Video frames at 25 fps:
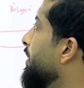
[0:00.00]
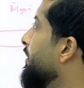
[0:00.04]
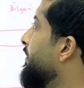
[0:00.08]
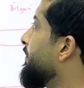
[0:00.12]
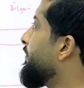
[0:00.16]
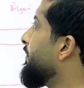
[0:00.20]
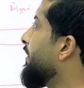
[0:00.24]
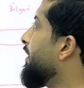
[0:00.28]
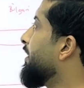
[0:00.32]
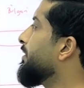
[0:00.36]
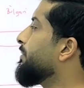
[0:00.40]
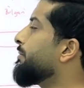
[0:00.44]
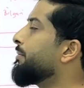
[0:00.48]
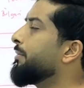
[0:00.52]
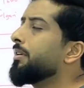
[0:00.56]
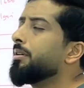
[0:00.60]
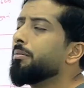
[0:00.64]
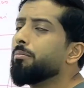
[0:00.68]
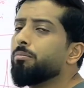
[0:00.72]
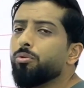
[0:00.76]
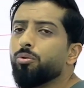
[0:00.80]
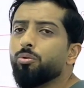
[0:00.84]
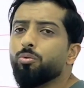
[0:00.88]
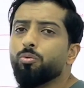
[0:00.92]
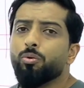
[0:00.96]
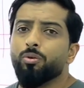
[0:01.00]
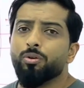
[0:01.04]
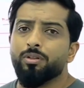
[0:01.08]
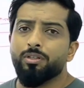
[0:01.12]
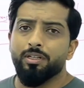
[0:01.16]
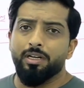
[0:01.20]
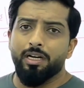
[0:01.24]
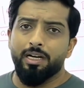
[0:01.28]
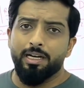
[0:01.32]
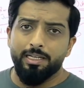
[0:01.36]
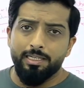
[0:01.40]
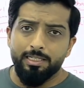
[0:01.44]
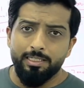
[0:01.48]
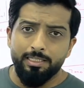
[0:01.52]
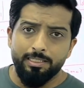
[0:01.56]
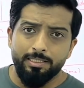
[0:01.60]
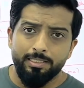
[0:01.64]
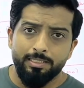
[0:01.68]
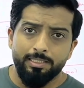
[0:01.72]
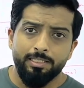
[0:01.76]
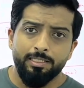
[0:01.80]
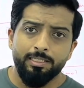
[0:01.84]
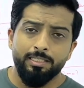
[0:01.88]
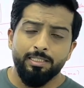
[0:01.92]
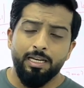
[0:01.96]
5 million Blue Water
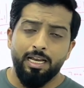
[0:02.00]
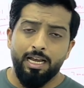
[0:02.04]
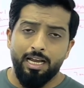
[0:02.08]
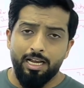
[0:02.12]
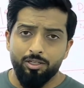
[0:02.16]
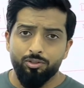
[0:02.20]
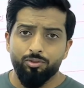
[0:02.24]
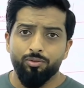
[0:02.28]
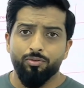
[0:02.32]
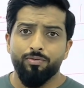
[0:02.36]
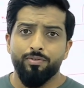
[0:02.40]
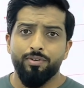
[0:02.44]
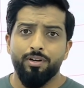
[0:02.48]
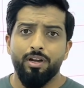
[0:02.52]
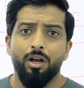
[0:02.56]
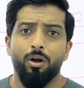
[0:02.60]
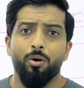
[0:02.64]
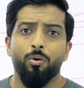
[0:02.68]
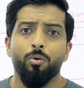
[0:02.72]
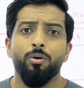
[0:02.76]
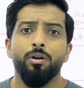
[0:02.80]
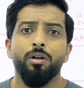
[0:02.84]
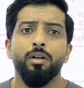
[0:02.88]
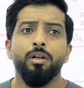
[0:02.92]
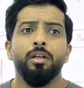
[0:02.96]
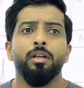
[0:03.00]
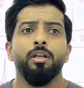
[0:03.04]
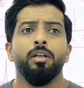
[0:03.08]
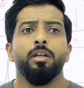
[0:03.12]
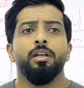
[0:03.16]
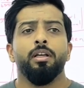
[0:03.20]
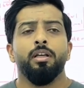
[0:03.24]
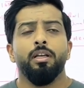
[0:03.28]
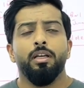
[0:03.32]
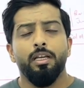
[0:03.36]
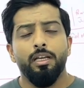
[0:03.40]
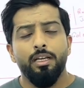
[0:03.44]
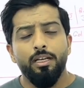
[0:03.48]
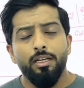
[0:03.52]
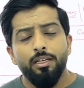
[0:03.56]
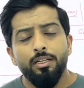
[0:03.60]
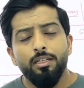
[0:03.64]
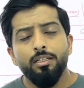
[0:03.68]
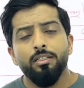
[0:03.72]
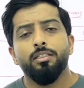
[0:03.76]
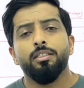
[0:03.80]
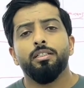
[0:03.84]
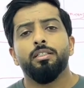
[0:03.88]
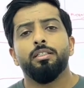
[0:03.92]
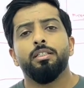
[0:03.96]
Islands as of now, in
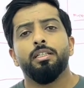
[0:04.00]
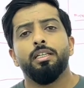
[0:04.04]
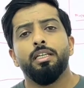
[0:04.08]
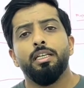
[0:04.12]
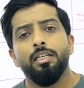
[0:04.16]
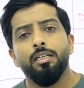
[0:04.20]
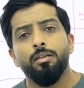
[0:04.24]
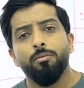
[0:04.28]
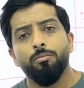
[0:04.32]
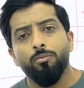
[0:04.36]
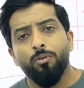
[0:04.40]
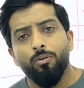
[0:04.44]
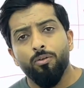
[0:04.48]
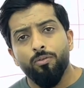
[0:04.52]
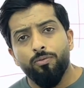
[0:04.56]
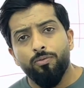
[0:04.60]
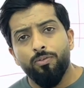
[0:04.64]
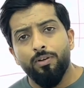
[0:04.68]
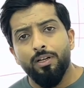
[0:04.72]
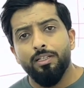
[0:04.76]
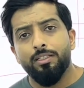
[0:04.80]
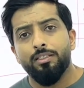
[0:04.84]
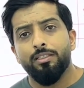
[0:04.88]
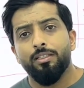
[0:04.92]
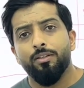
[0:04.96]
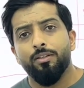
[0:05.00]
a scheme of let's say